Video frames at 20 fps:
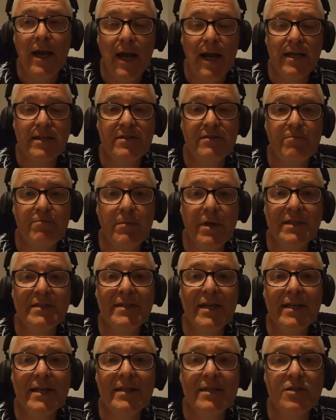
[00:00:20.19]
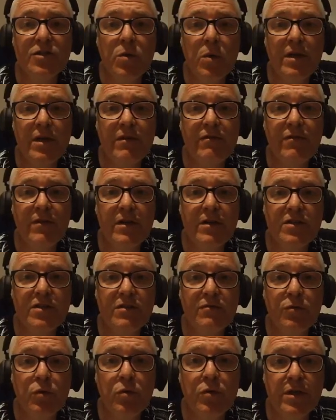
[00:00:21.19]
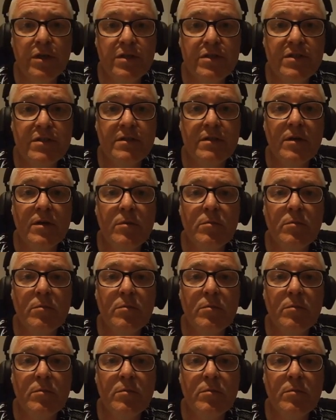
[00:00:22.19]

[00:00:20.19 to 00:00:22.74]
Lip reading: as of Monday the 21st of August,